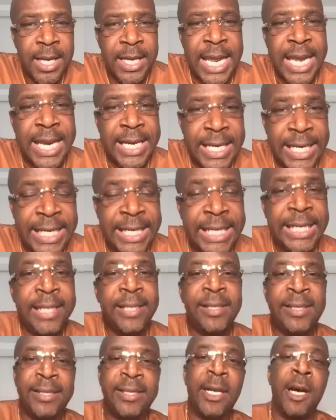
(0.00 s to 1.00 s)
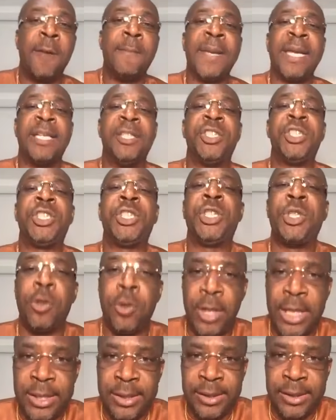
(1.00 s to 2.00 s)
They need some
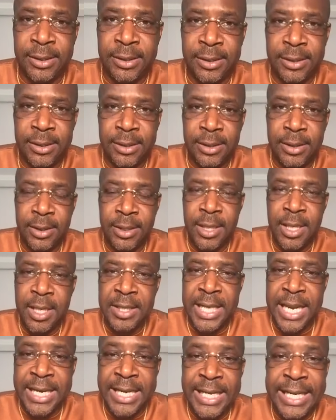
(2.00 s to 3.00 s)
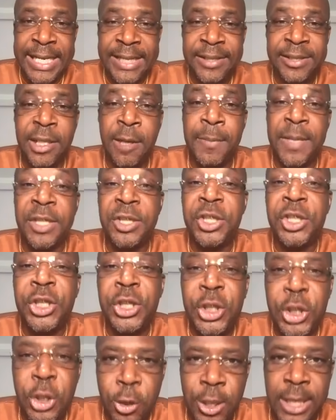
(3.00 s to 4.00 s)
insurance. They need some
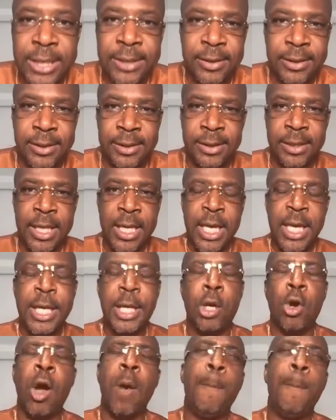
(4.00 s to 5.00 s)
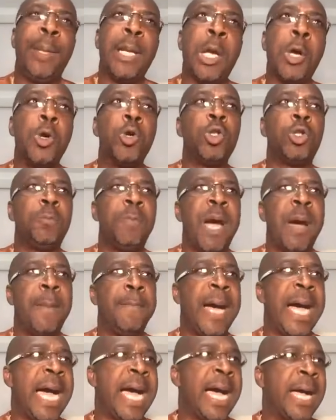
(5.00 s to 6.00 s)
insurance. You know, it blows my
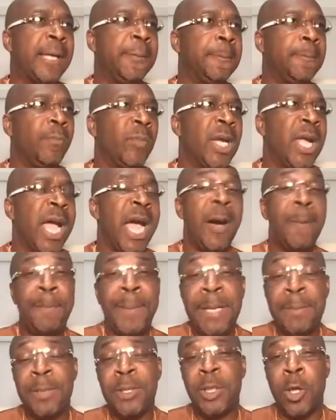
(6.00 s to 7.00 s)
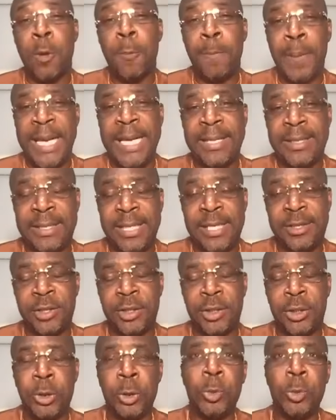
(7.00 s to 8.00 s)
mind how people don't pay
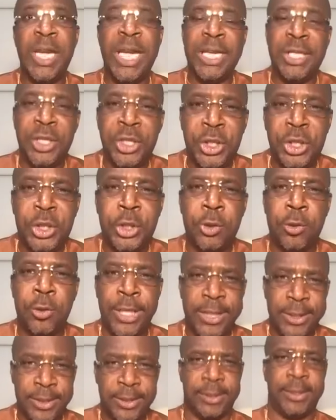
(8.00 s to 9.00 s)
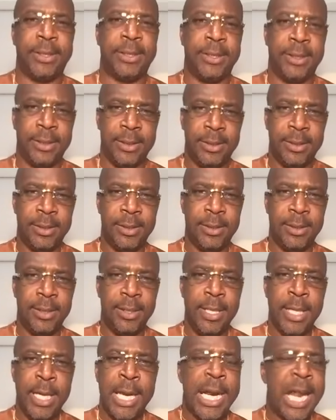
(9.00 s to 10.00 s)
attention to insurance.
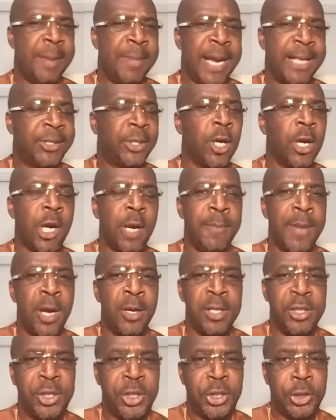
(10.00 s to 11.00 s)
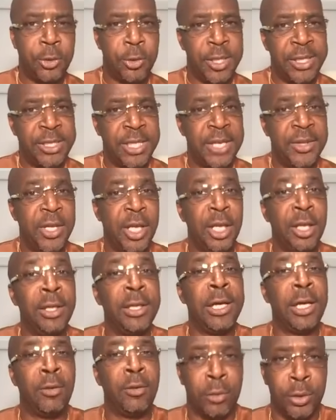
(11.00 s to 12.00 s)
And I'm not talking about insurance in the
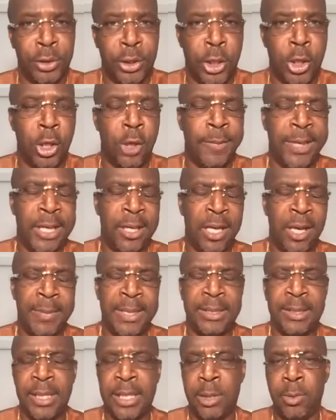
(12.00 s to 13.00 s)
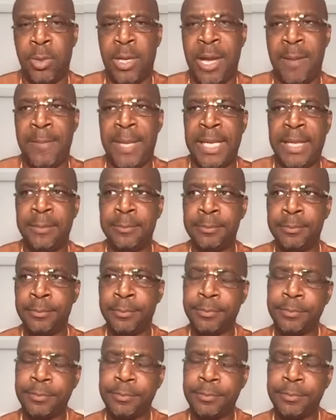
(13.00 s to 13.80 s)
literal term. Here, let me tell you what I mean.